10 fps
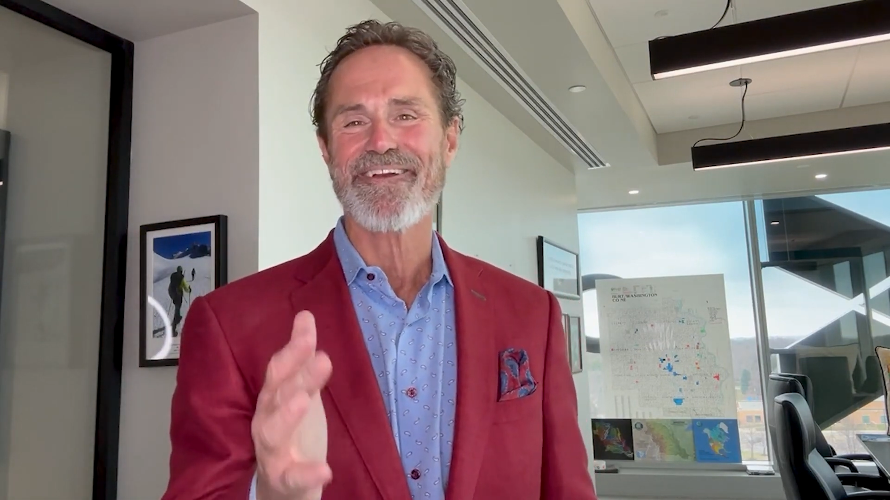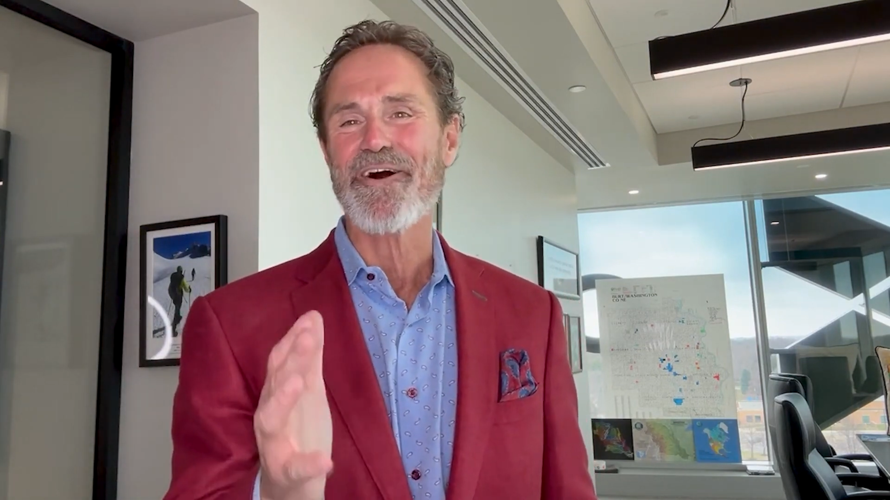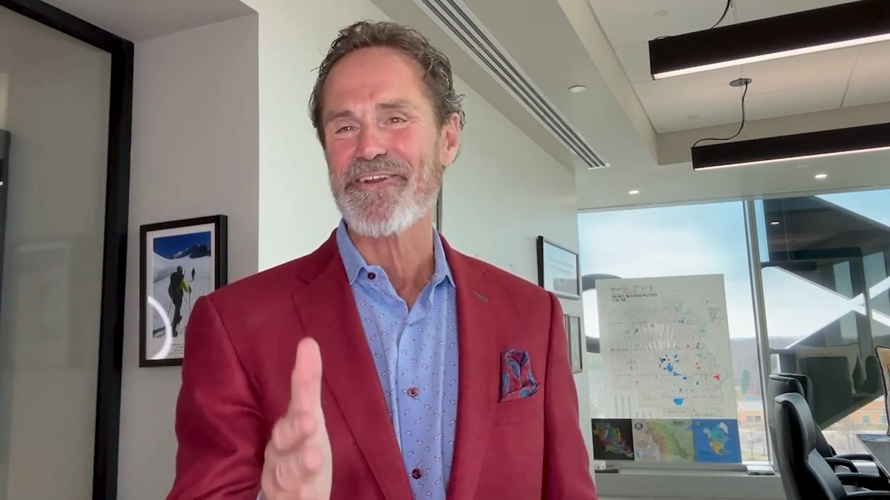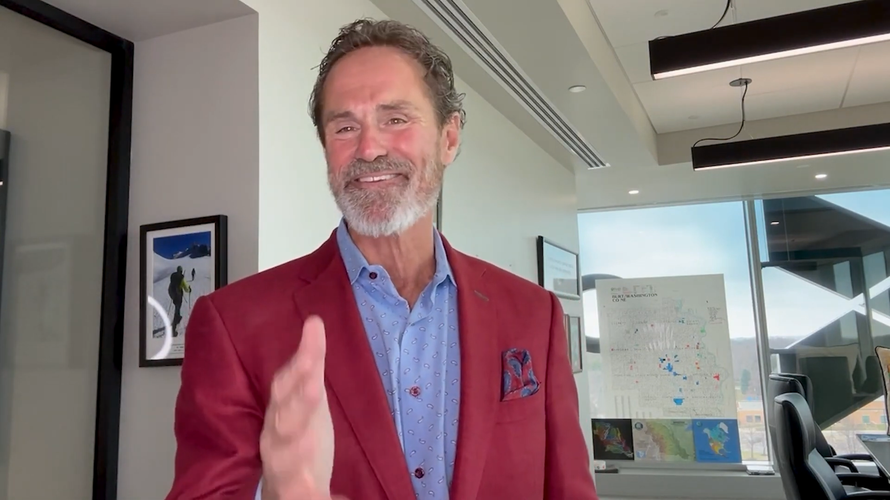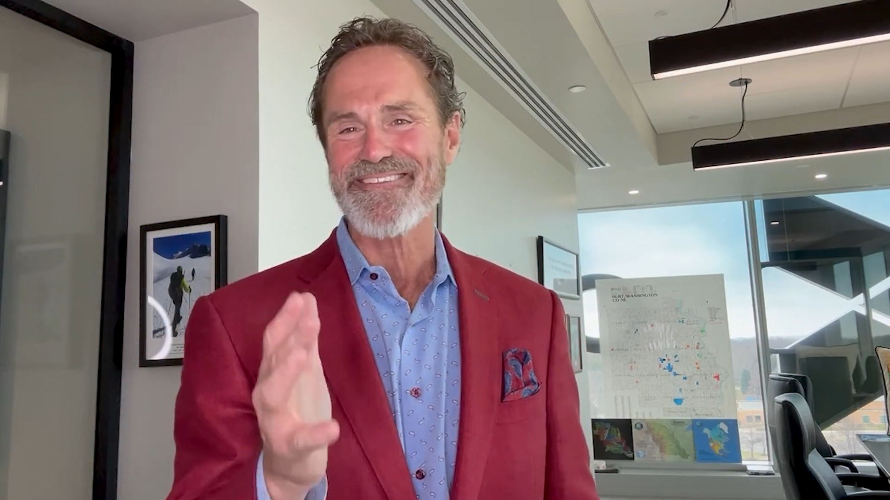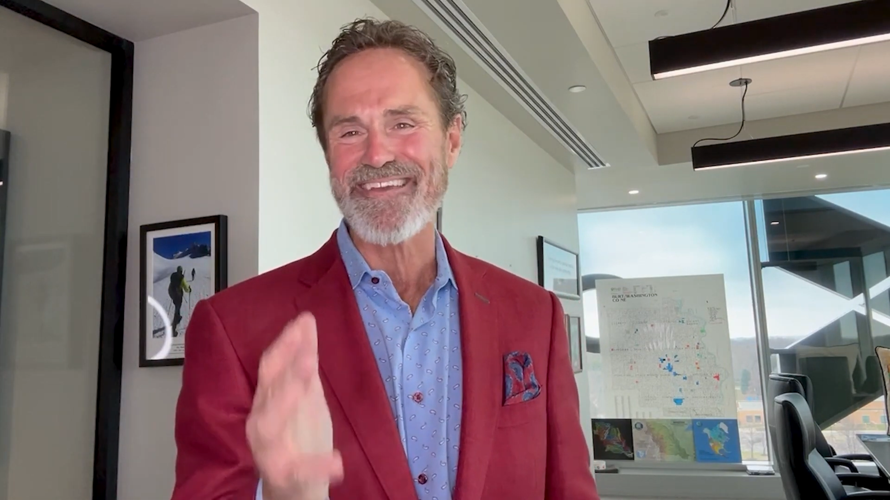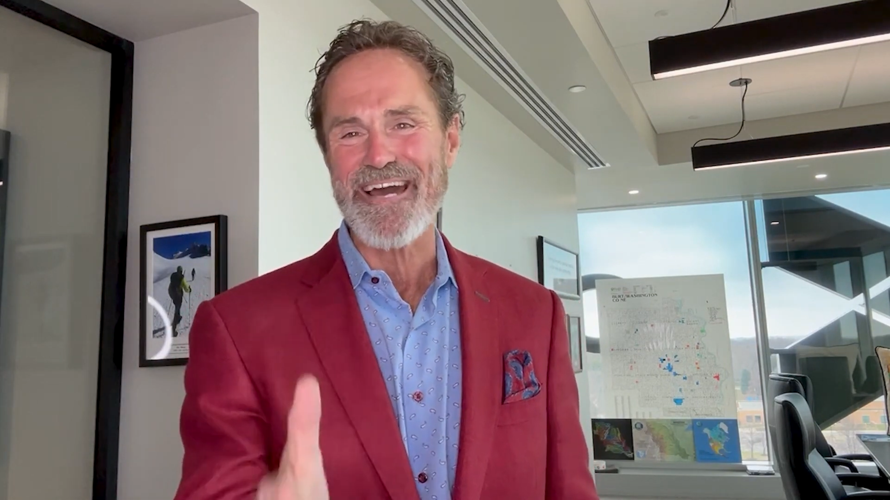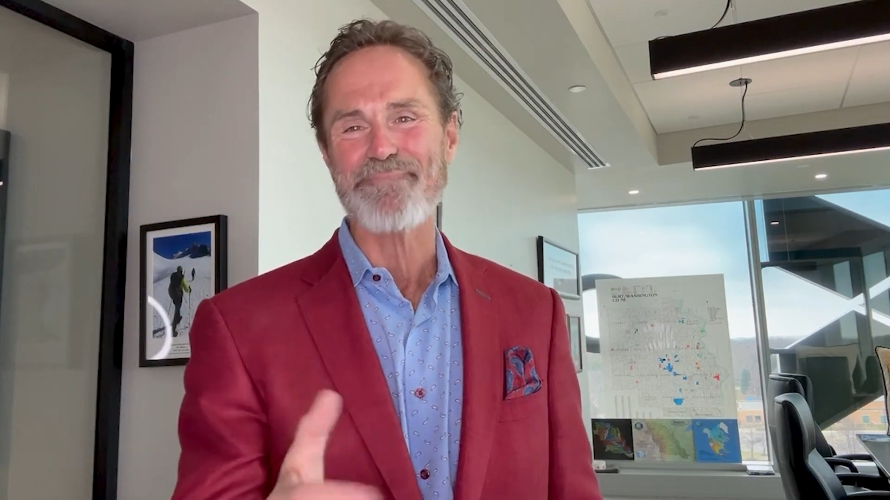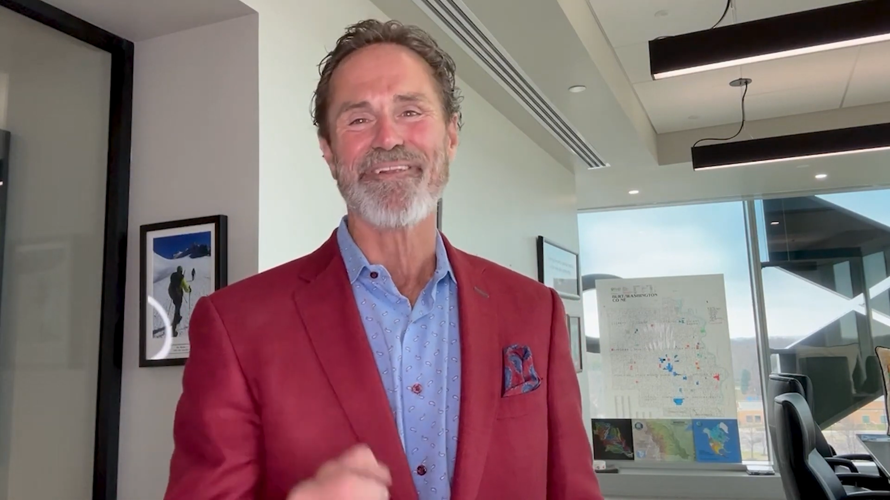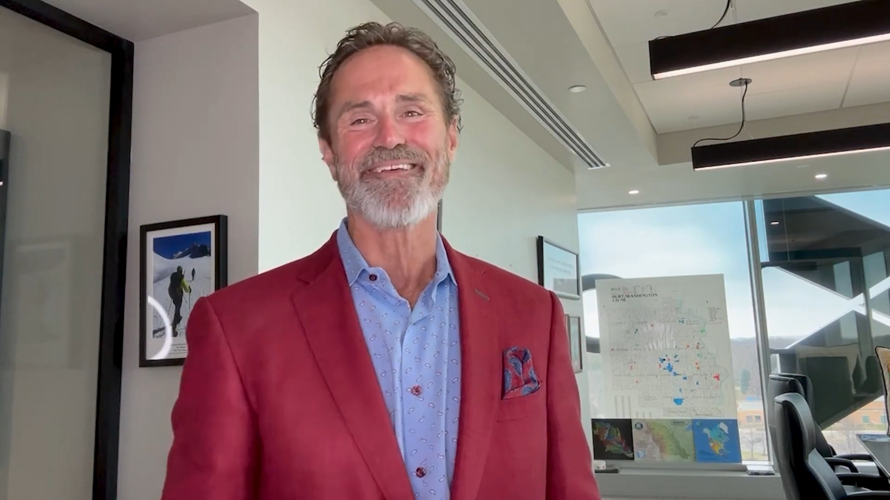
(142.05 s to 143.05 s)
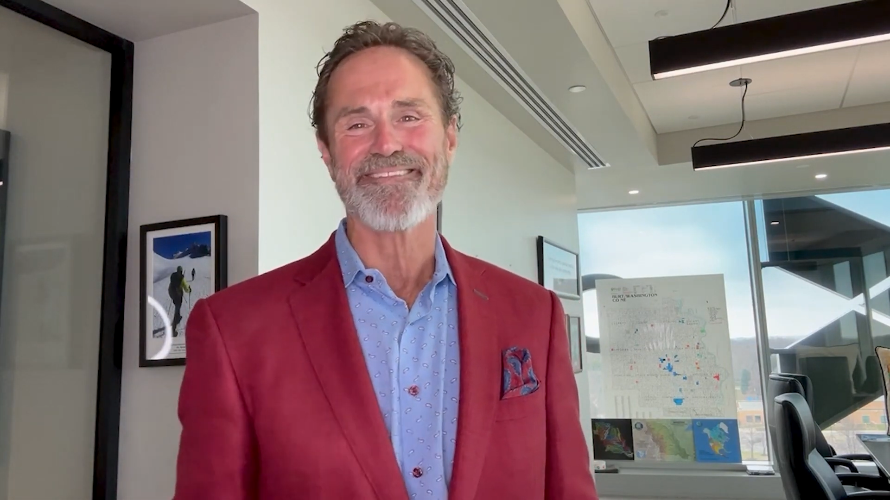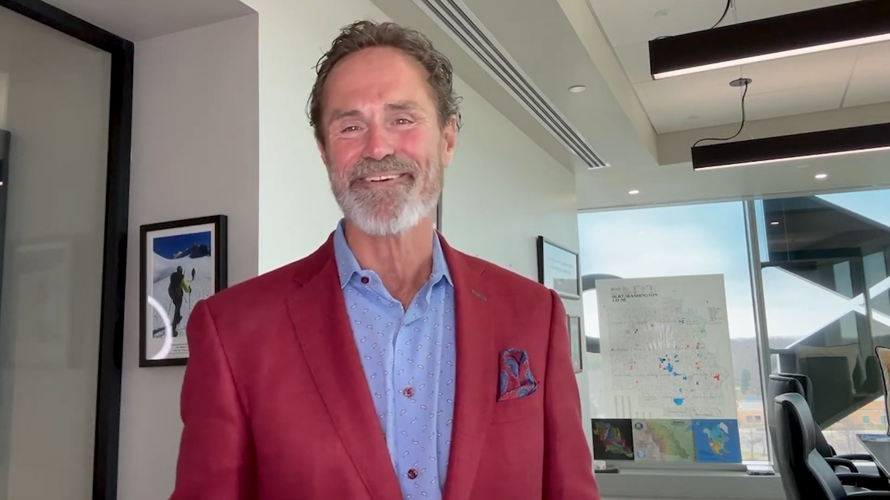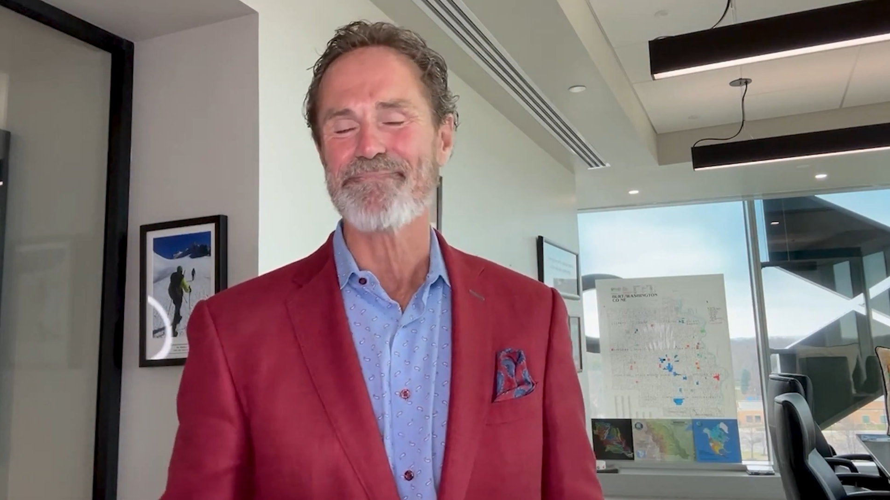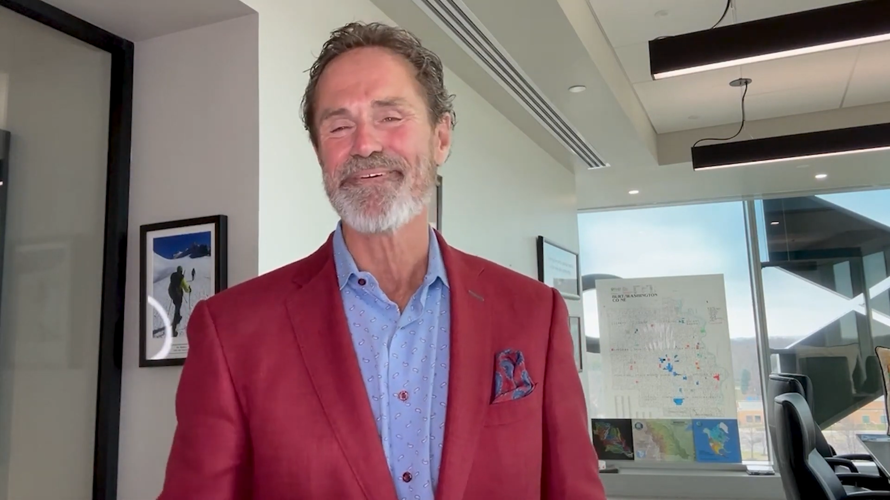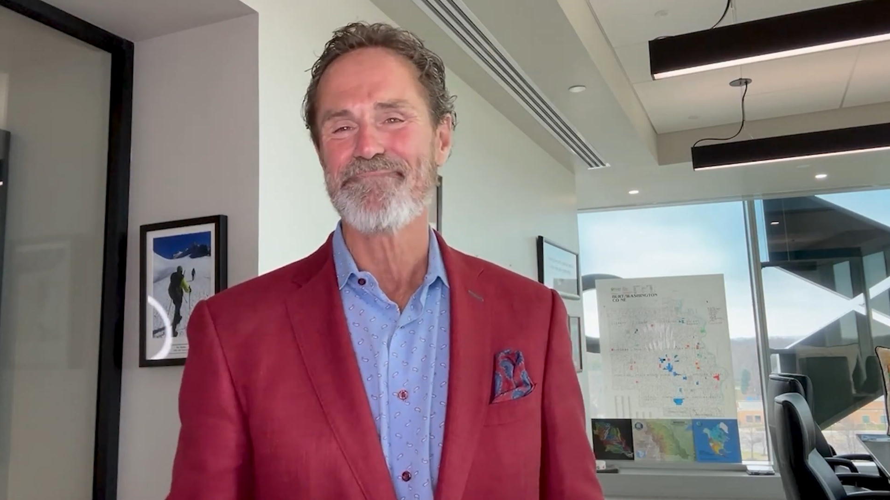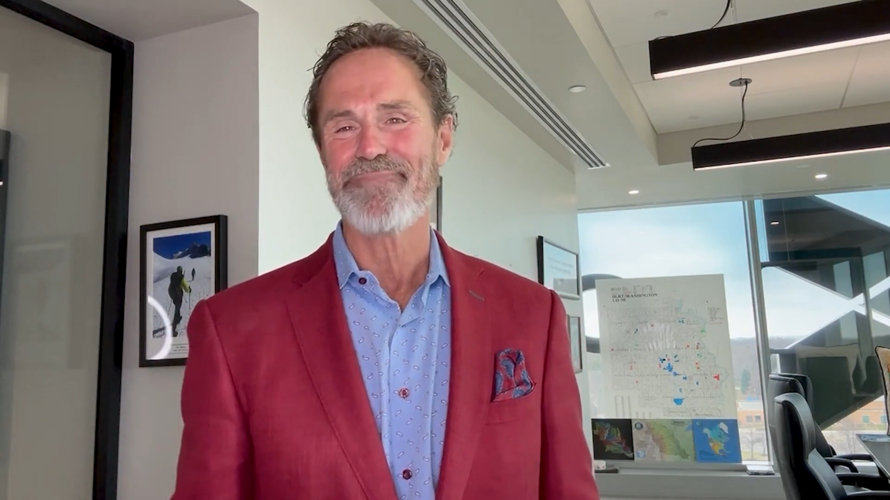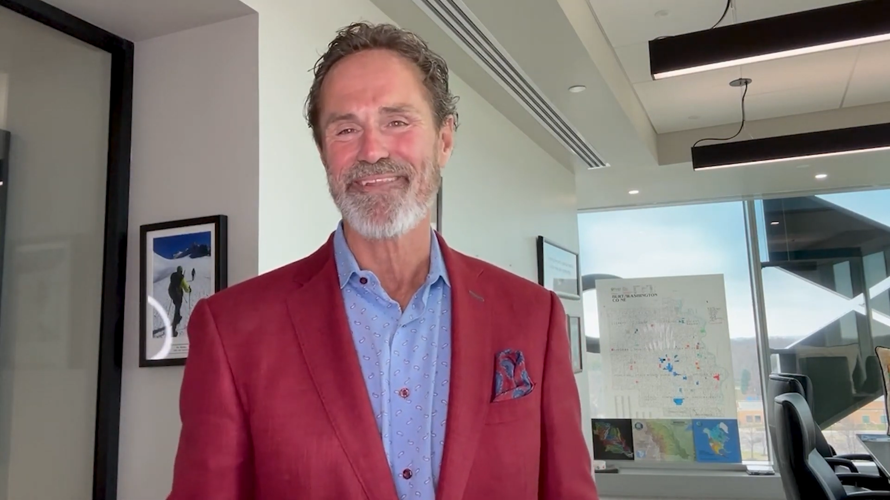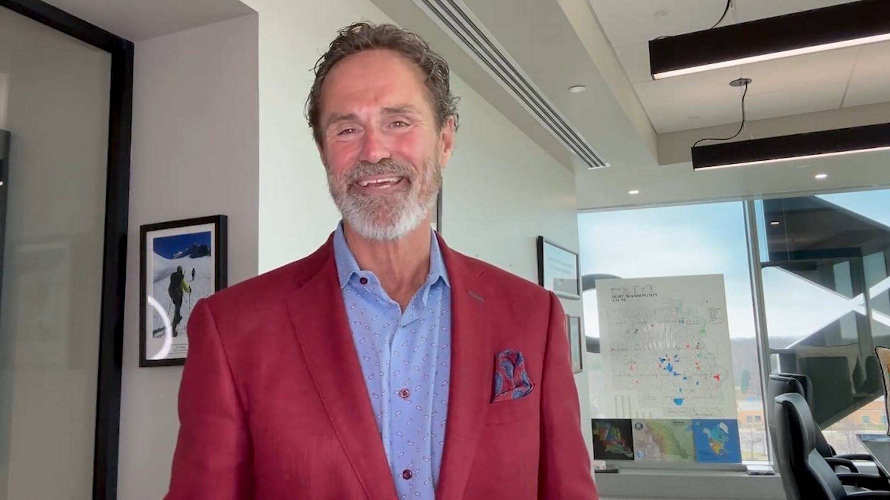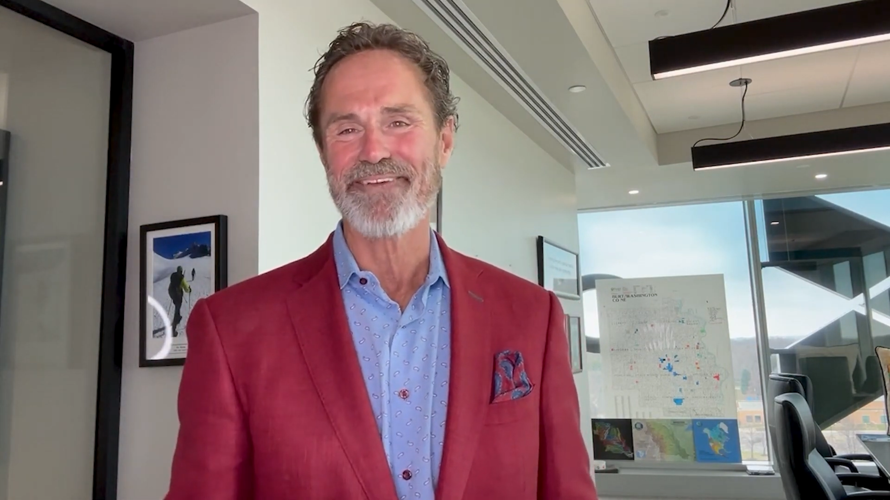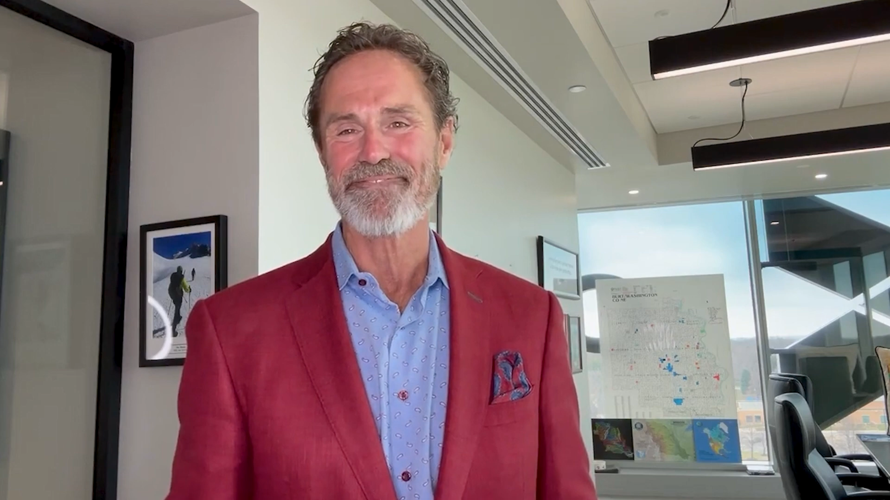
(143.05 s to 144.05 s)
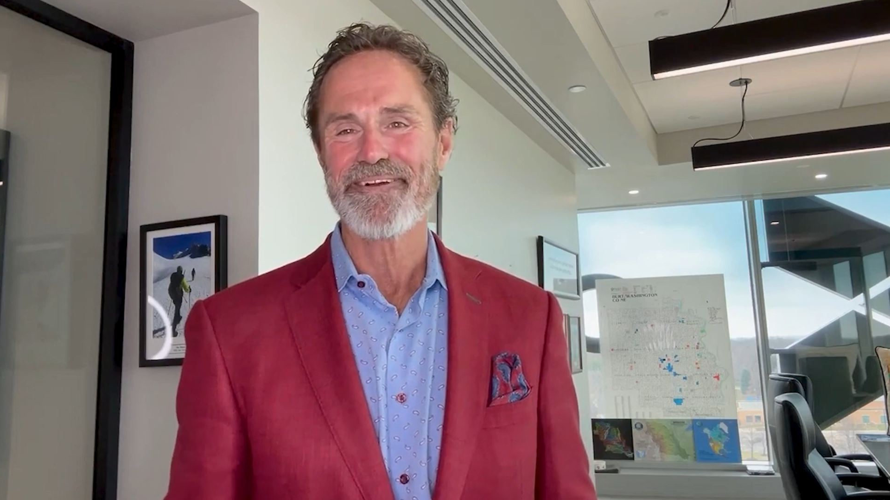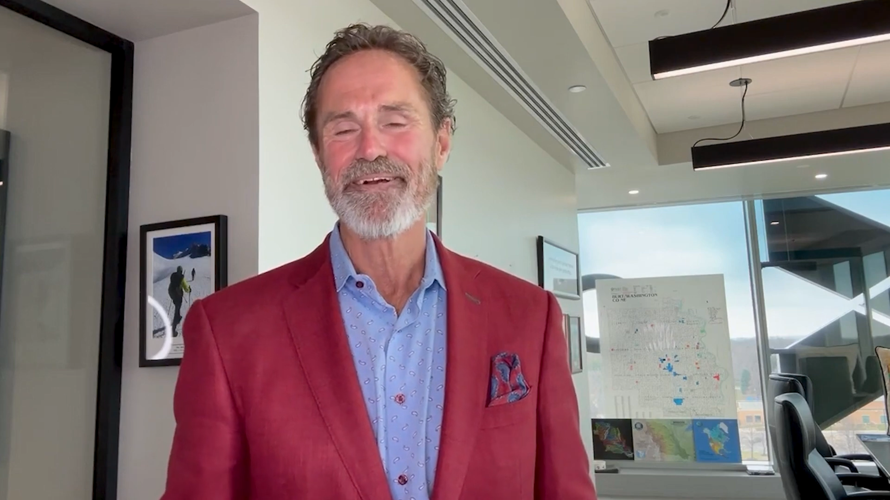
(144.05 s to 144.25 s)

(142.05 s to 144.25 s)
conscious capitalism belief.